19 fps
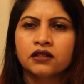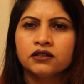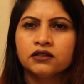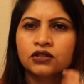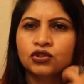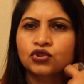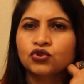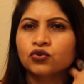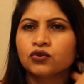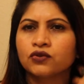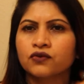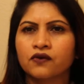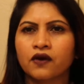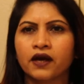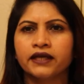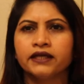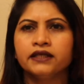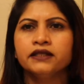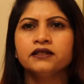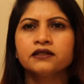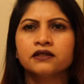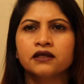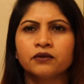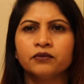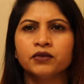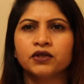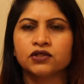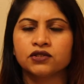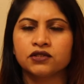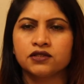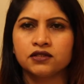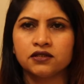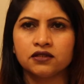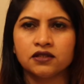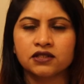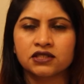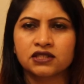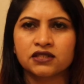just to try it because
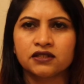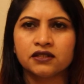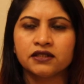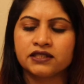this